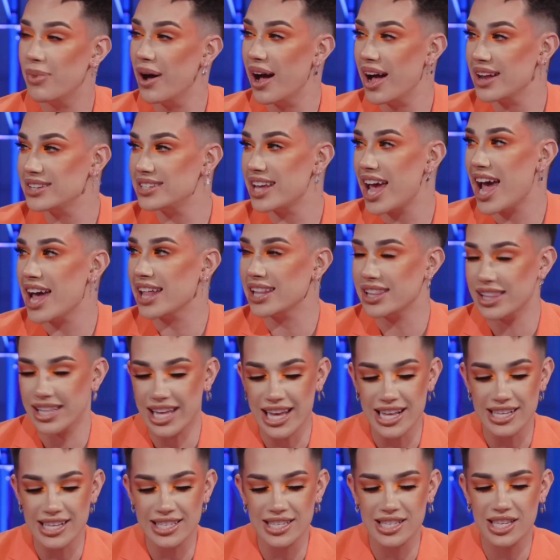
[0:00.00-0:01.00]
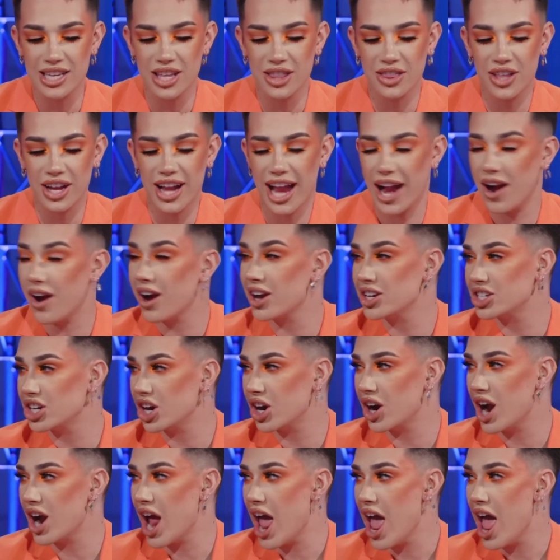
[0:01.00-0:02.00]
But at least the
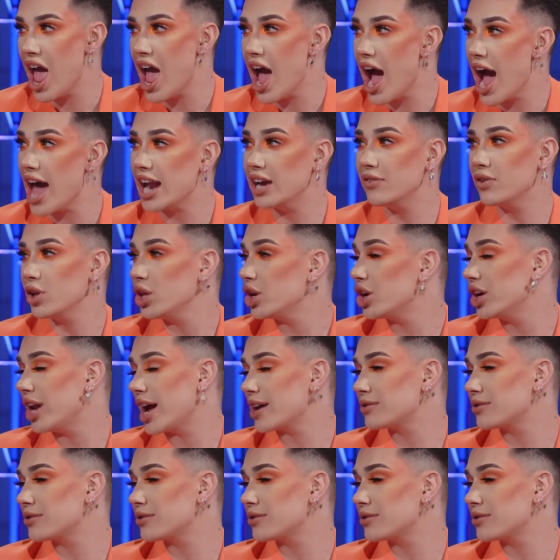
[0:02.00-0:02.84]
character had a really good